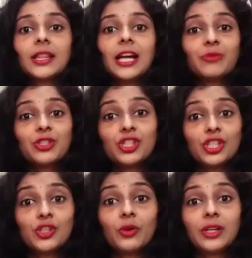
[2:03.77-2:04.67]
That means
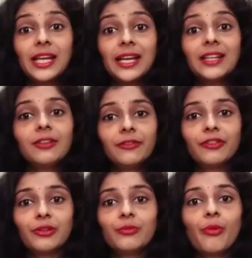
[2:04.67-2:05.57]
she knows 10
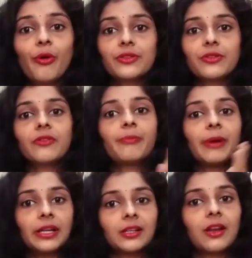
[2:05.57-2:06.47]
different points of the
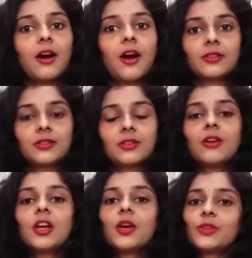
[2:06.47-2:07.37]
particular
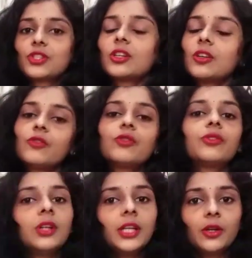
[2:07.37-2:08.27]
answer, which can give you
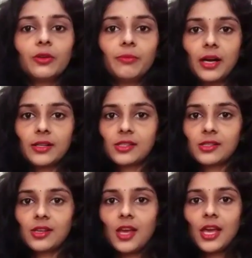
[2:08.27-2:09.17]
really good
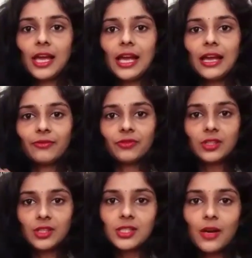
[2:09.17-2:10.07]
marks. If
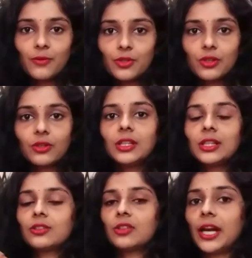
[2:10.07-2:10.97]
this sounds good,
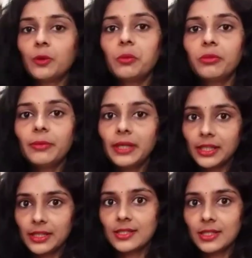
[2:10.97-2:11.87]
then try to
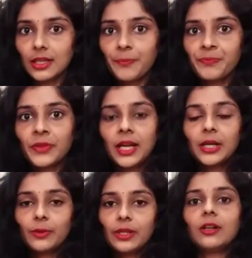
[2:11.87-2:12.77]
implement and see.
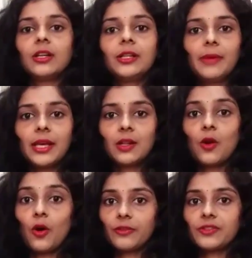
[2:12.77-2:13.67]
It will really make a
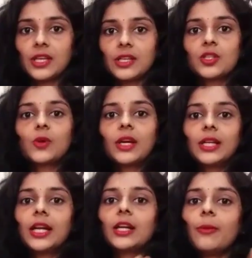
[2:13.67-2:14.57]
lot of sense. You
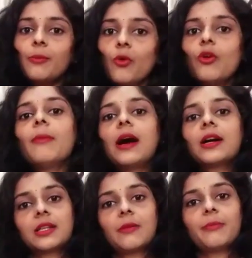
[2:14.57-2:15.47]
can get more
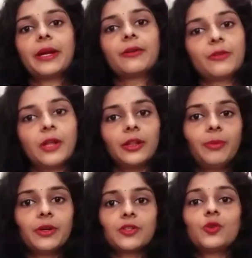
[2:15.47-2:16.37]
marks compared to the other
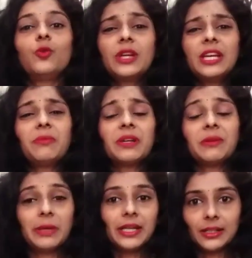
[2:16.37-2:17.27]
person who keep
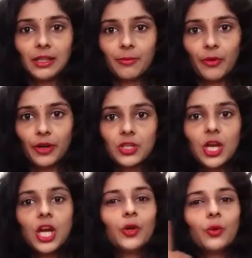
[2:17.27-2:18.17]
repeating their points.
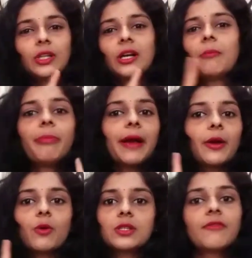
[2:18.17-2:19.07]
Don't compare
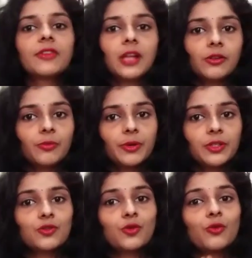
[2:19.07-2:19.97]
yourself with other
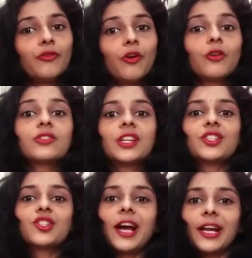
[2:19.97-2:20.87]
persons who follow
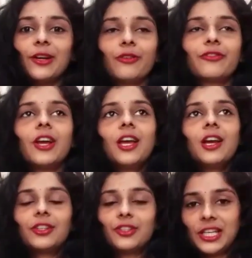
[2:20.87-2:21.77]
such kind of
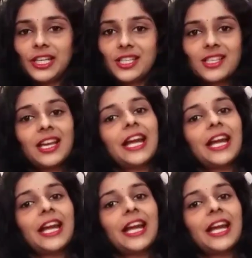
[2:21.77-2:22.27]
tricks.